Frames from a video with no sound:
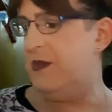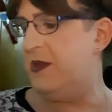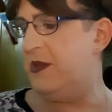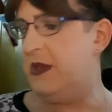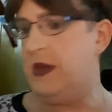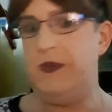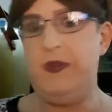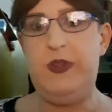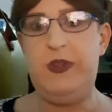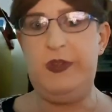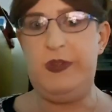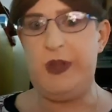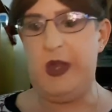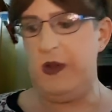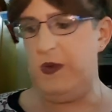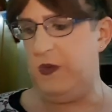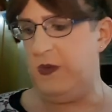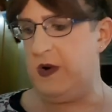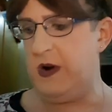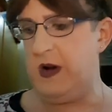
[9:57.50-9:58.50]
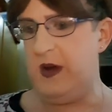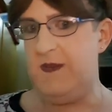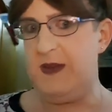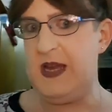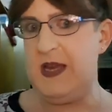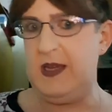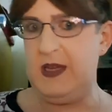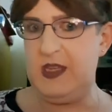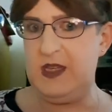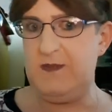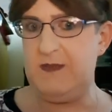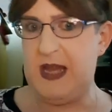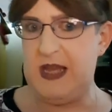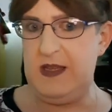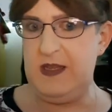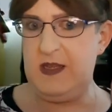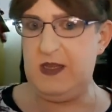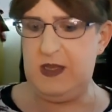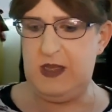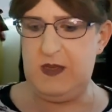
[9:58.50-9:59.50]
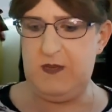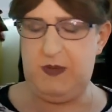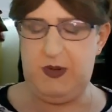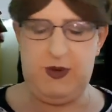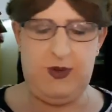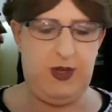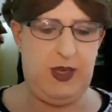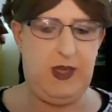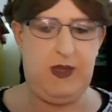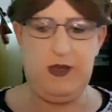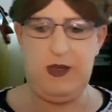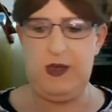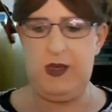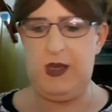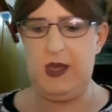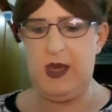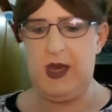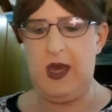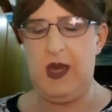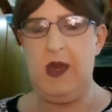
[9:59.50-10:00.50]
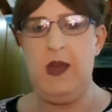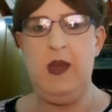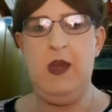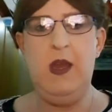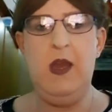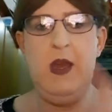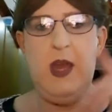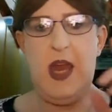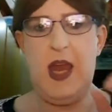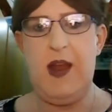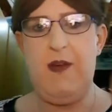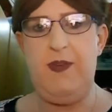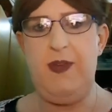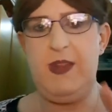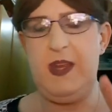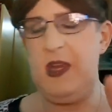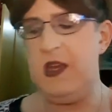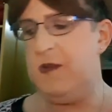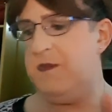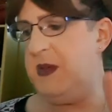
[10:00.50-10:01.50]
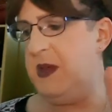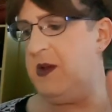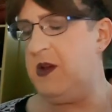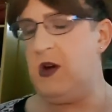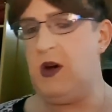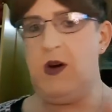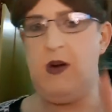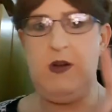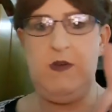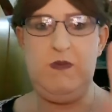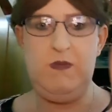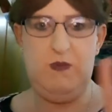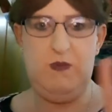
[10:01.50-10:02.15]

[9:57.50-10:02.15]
So don't worry about expense at this point, okay? Everything can be got